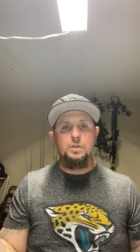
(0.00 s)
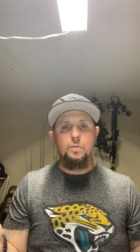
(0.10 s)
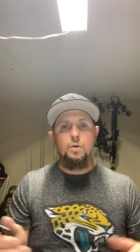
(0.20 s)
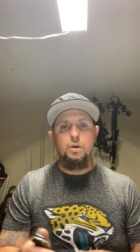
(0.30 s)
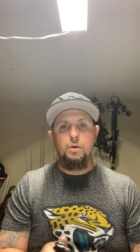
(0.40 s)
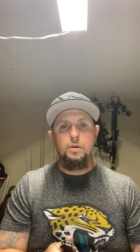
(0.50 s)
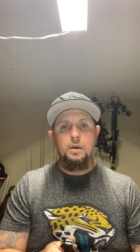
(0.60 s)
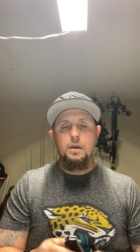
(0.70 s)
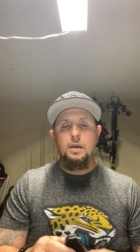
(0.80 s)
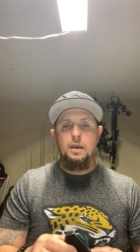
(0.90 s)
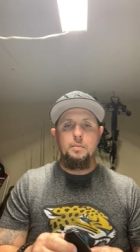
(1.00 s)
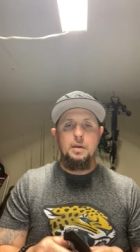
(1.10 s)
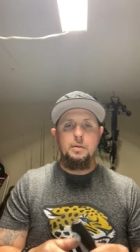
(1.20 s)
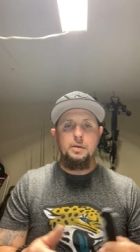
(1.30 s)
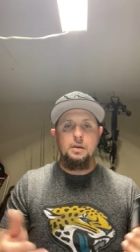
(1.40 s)
the world and
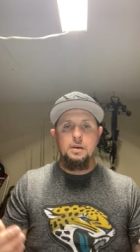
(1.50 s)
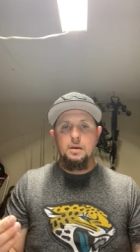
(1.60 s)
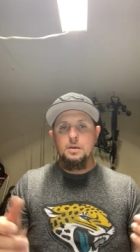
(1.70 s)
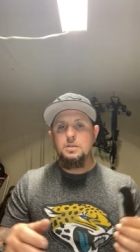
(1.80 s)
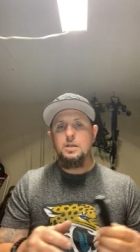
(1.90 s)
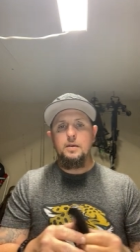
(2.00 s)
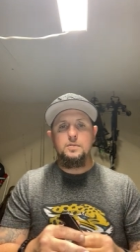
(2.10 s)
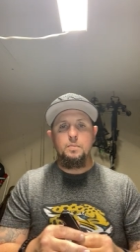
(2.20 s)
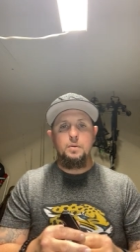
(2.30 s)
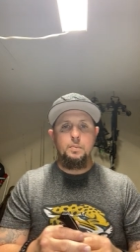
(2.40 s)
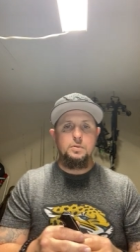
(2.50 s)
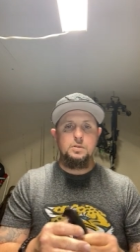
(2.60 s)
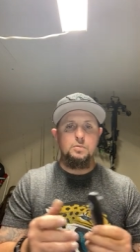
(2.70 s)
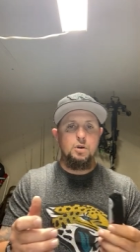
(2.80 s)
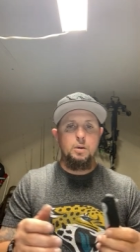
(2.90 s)
maybe save some people
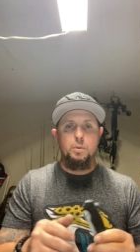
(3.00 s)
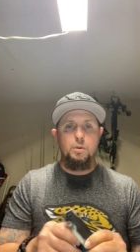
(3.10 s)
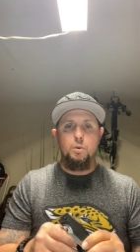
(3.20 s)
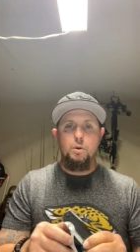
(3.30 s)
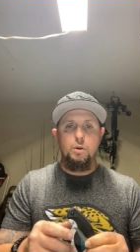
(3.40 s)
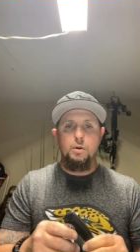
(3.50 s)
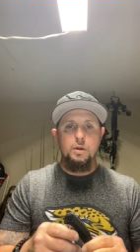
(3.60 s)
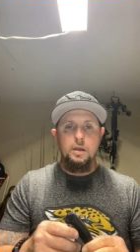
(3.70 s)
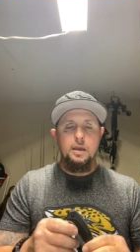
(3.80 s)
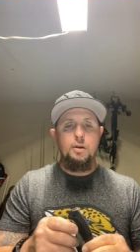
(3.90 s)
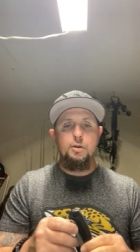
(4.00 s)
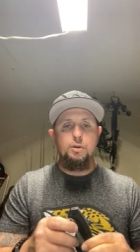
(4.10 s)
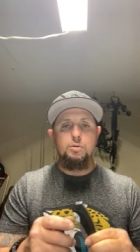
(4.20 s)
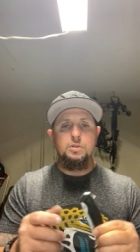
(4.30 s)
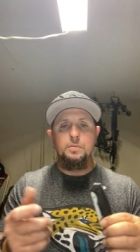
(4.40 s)
some trouble or
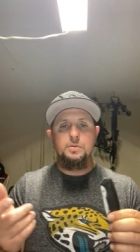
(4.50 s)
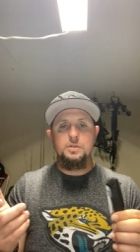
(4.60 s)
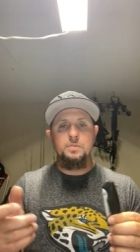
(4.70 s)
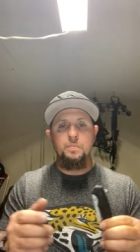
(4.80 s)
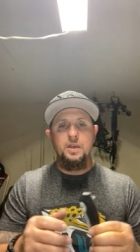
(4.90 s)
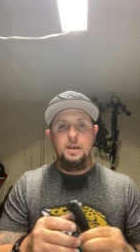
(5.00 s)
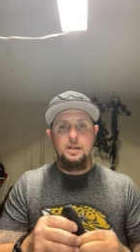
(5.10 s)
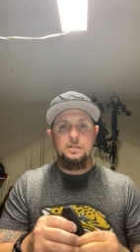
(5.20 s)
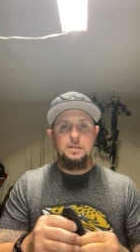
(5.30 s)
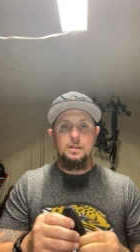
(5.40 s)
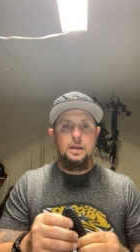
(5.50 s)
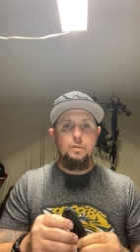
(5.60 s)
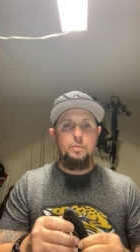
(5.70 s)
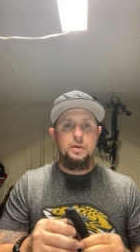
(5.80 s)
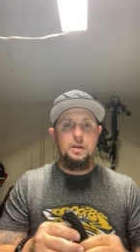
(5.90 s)
introduce them to some things that they
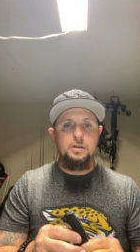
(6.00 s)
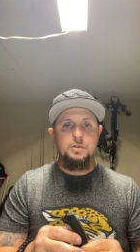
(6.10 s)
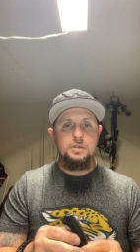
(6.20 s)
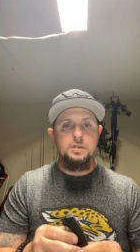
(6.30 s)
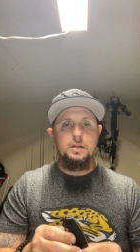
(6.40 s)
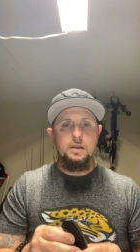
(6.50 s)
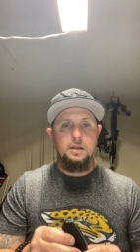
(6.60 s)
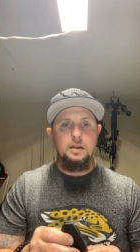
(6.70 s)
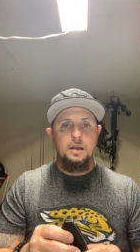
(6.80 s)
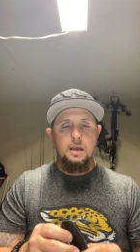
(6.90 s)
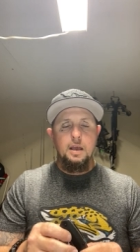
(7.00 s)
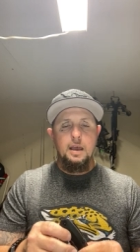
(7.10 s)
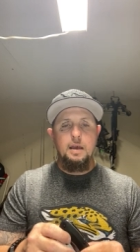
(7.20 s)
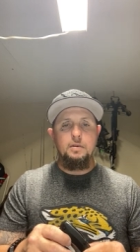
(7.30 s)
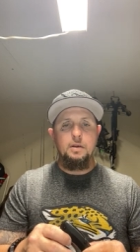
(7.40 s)
would be interested in
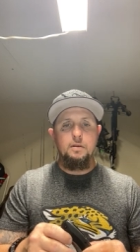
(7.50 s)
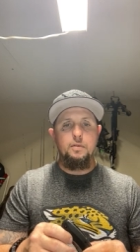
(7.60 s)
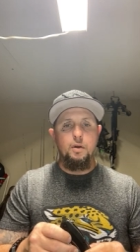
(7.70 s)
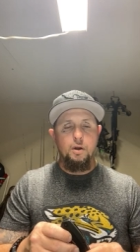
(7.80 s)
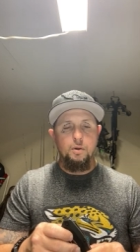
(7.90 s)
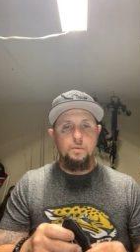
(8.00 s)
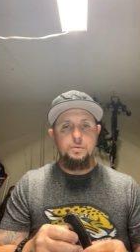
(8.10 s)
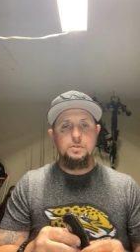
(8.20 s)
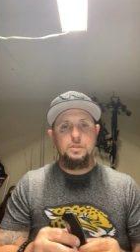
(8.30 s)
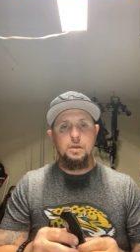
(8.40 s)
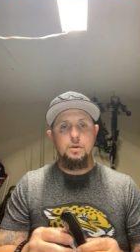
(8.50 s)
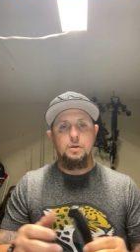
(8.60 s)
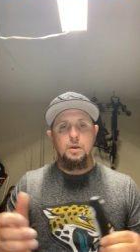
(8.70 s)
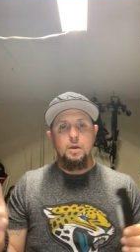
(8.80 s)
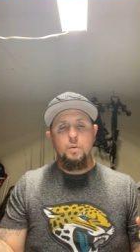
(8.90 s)
having of their own. So
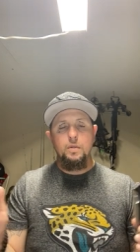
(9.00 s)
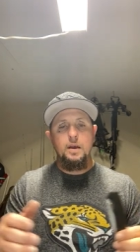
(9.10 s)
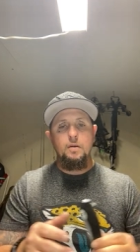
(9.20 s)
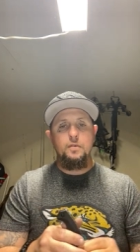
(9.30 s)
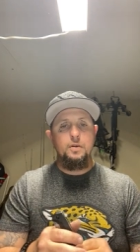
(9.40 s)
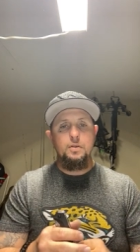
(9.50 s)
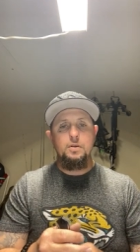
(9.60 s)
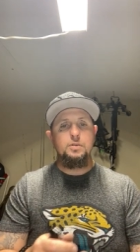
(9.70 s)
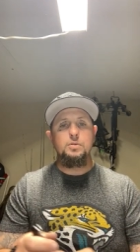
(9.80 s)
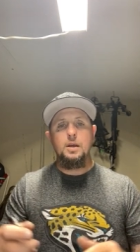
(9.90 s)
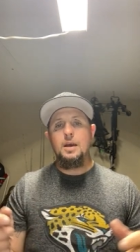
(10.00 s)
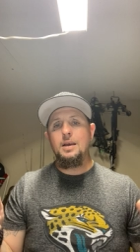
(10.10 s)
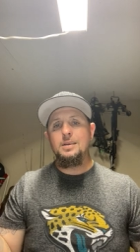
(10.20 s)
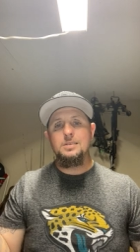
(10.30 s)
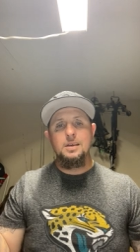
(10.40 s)
without further ado,
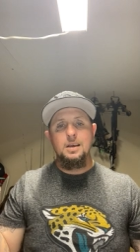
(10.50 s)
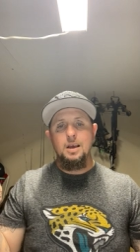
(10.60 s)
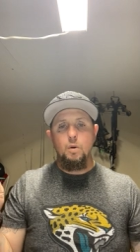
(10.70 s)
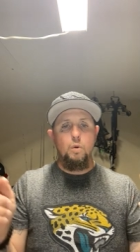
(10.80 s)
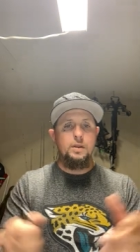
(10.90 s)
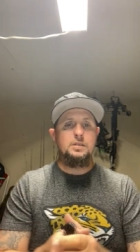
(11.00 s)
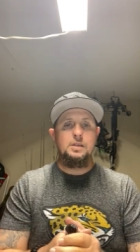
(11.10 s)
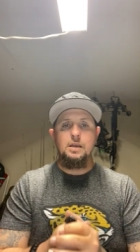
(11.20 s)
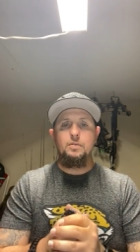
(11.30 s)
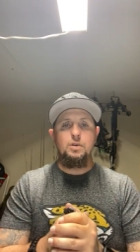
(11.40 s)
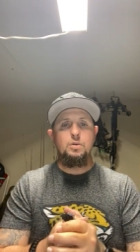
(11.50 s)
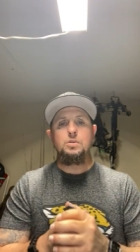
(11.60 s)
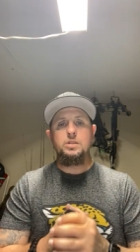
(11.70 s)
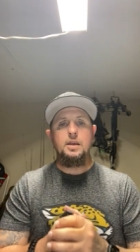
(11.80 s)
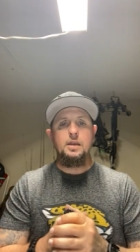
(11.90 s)
guys, I want us to give a
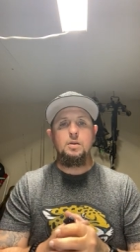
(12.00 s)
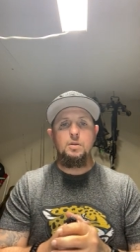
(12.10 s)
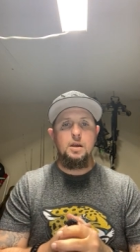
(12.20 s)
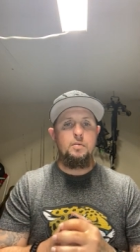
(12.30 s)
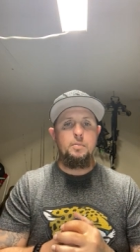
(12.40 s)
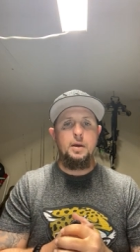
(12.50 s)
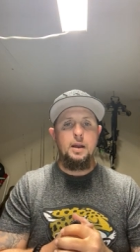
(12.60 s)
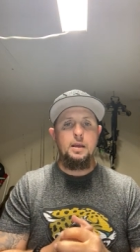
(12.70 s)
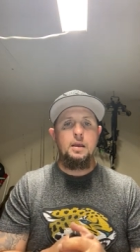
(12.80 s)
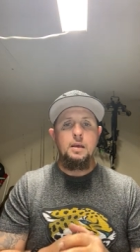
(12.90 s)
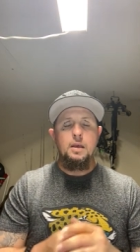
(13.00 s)
huge thank you to everybody.